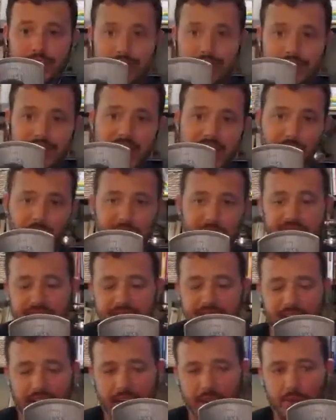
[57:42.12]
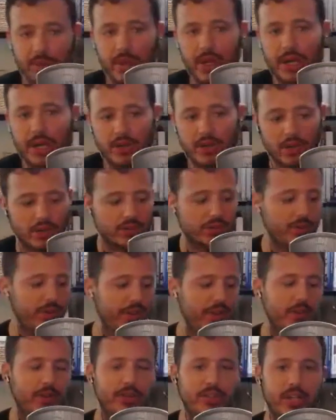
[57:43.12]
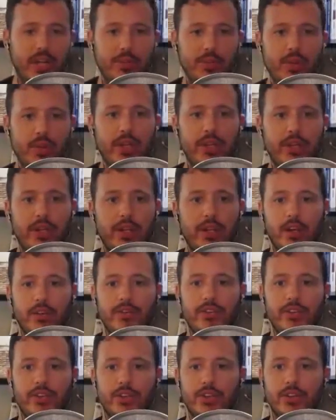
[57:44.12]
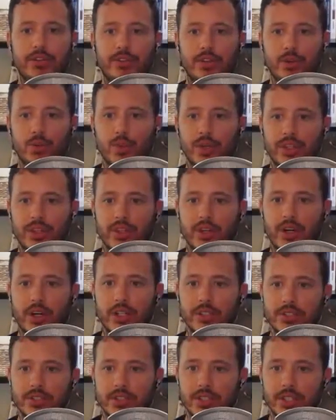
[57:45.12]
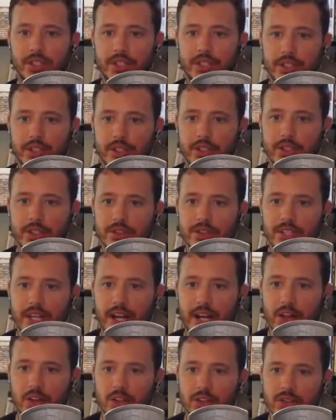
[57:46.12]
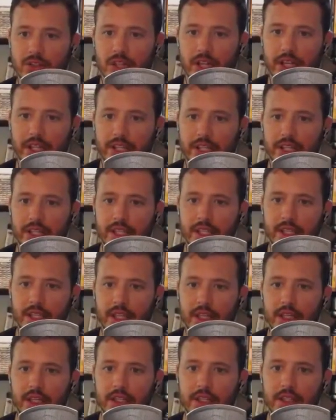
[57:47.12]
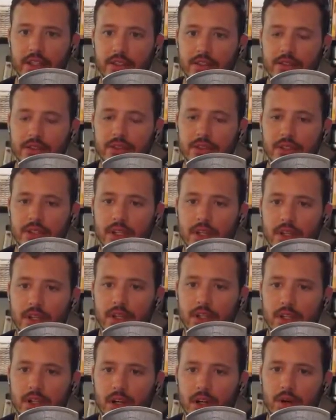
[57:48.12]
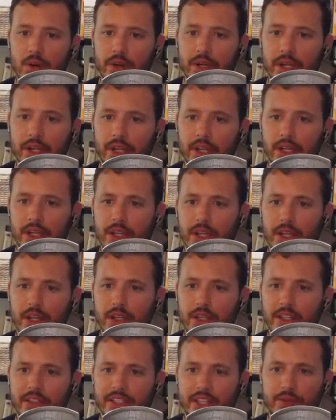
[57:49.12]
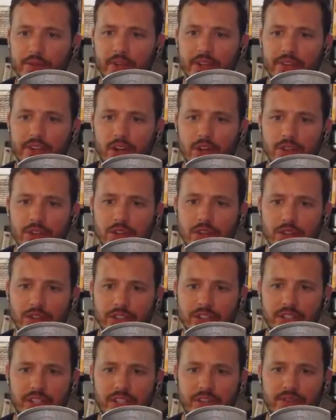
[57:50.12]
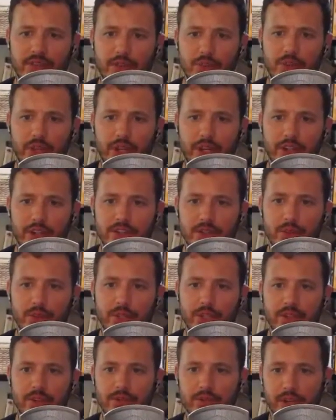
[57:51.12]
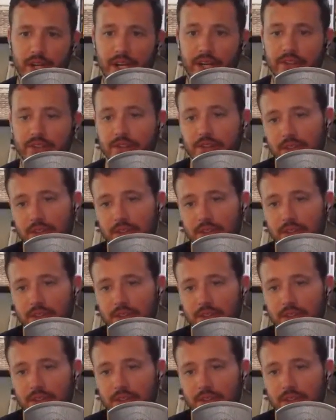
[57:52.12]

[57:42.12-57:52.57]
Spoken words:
at BT Soccer Pod on Twitter, or chime in if you're with us here. Sal looks like he is going, let's get rid of the All-Star and just give the players a week of rest.